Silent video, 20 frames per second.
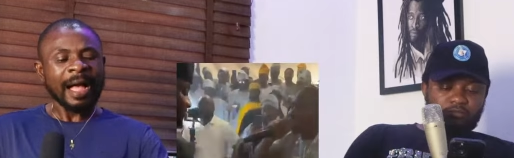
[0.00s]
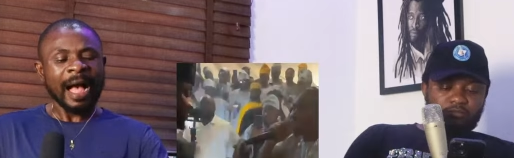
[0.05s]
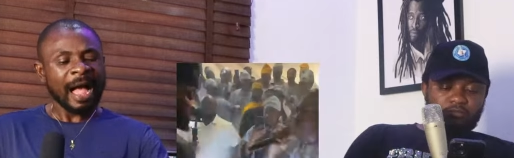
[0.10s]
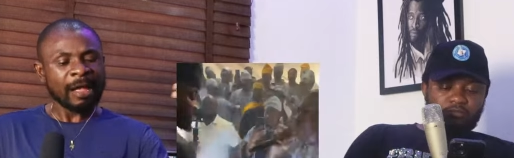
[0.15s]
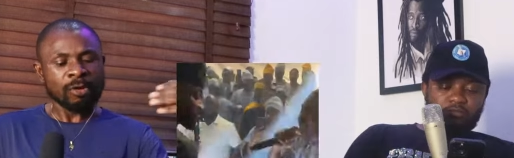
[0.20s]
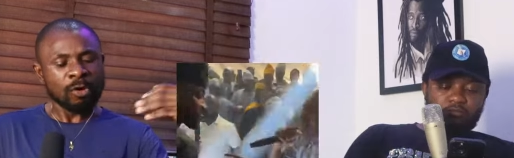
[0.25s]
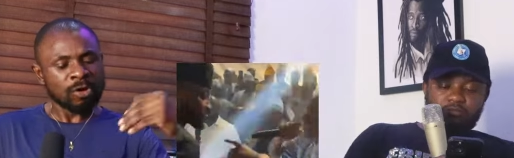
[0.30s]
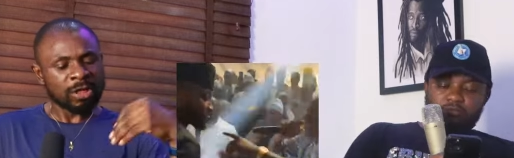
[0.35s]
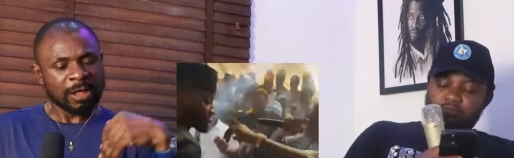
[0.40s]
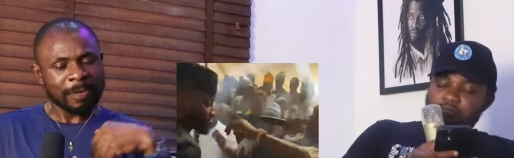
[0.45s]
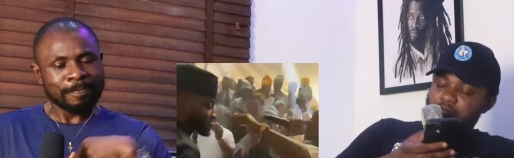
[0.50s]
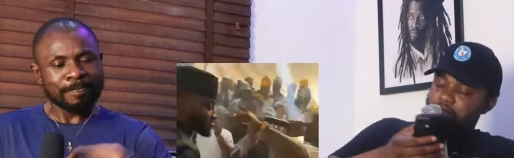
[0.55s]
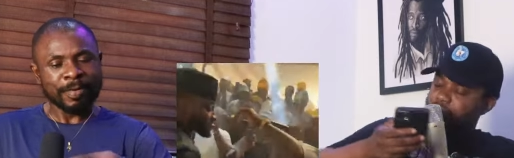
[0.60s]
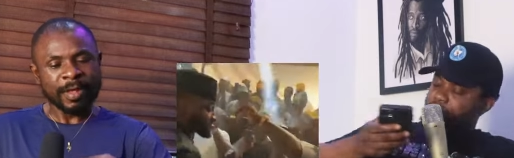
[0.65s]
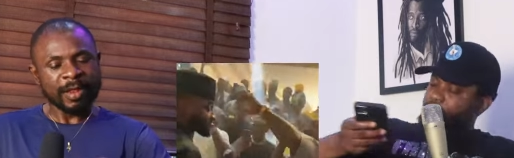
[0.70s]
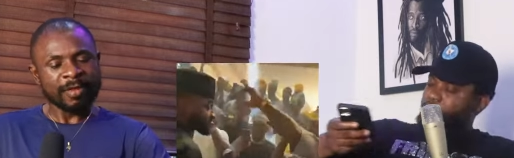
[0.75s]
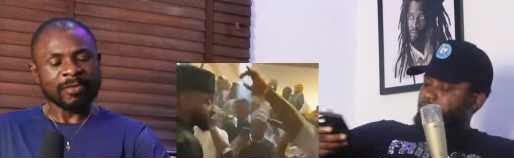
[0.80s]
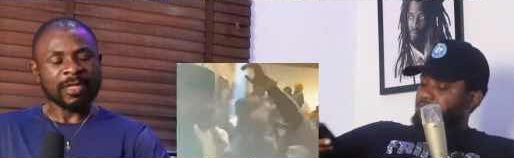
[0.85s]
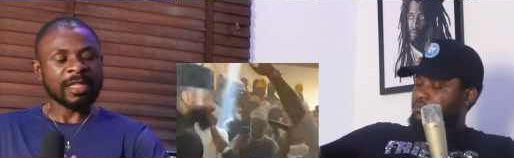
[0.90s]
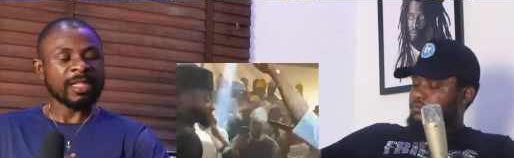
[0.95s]
Speaker 1: I don't see
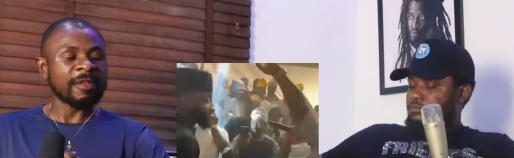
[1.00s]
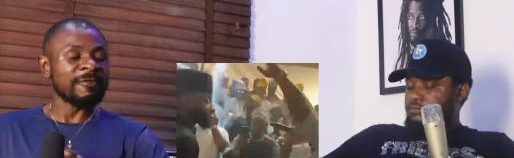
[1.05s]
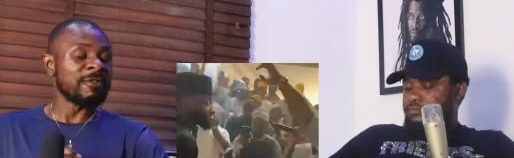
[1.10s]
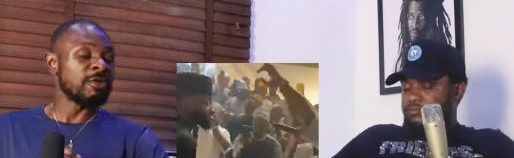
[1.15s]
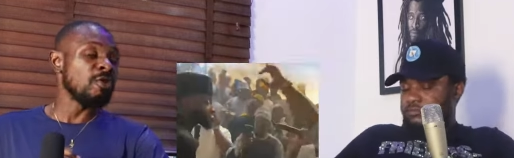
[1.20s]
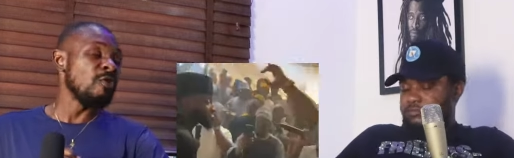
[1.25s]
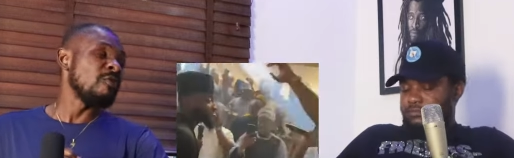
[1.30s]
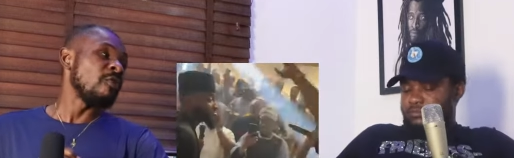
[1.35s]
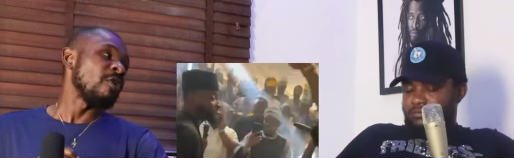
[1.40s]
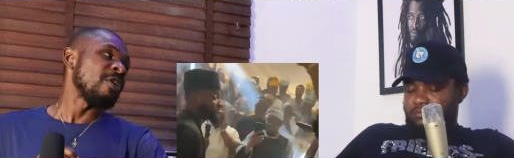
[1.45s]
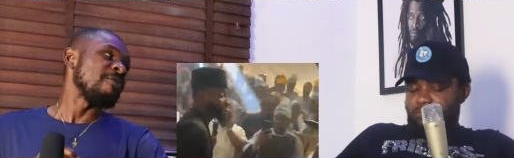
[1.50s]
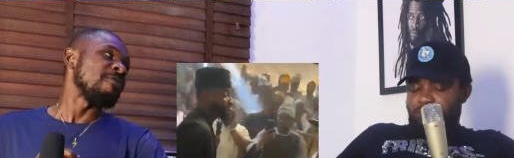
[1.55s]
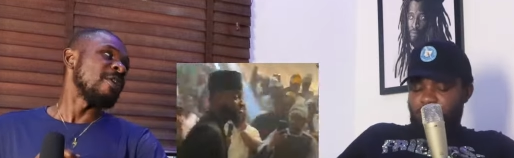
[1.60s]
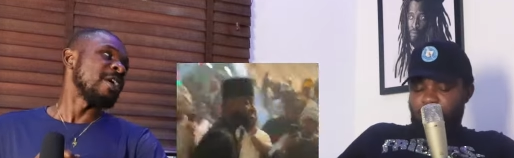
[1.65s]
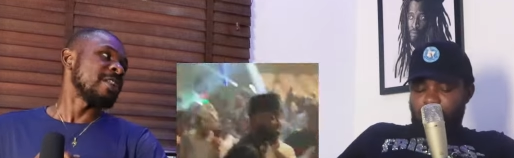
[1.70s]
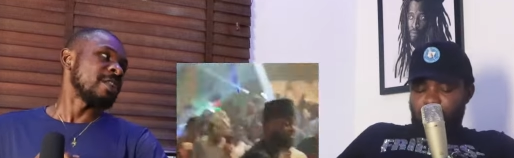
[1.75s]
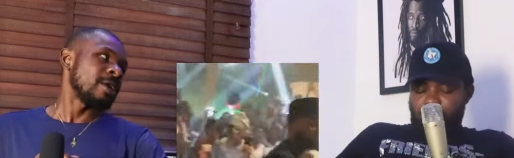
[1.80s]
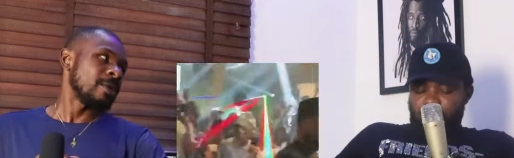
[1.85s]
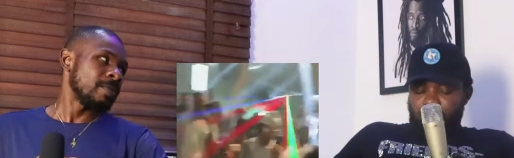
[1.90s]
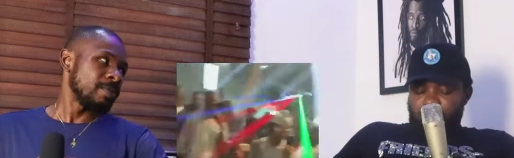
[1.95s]
believe say Davido for
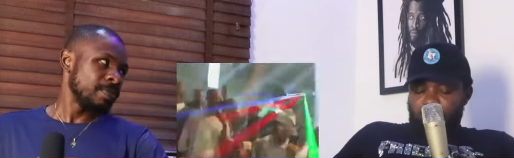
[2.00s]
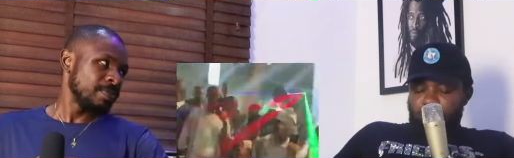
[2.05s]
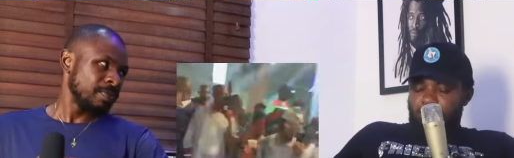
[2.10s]
invite am.